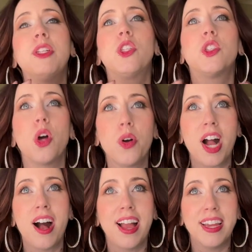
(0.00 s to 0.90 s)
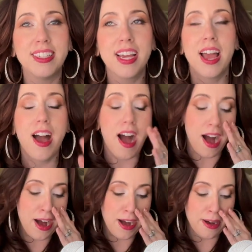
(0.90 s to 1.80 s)
You've been so kind.
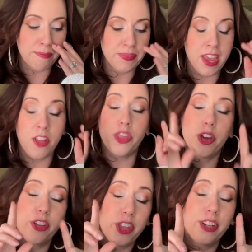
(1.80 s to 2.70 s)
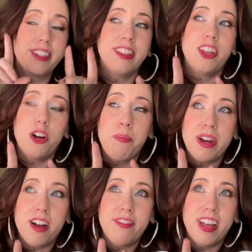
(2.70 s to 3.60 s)
There's a little
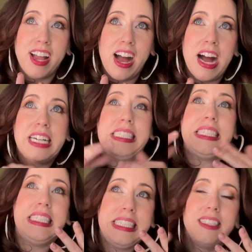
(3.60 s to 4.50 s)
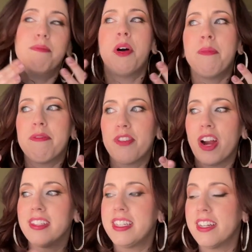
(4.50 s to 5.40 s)
bit of like a moment for
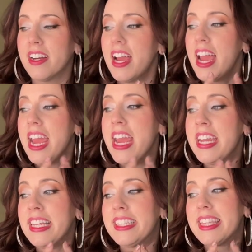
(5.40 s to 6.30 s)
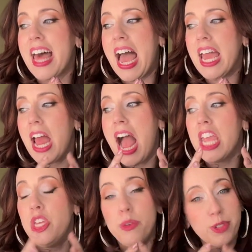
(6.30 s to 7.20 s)
us here, and it's that
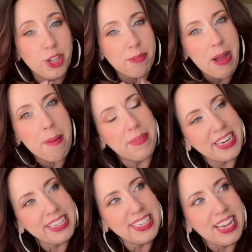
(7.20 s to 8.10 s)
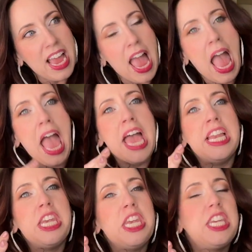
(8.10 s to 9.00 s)
you took my money
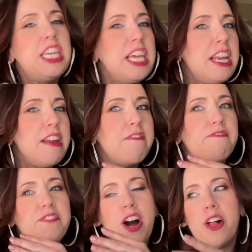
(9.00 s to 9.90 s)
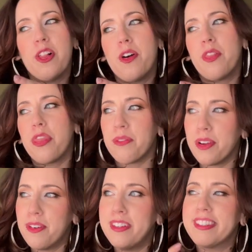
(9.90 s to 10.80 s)
and didn't follow
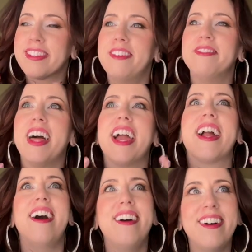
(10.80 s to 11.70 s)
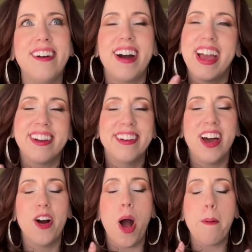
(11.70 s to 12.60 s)
through with some like, I don't
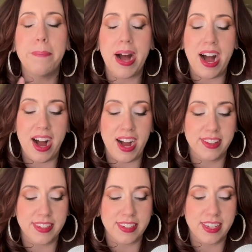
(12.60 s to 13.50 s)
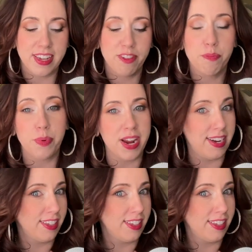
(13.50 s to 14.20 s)
know, positive brand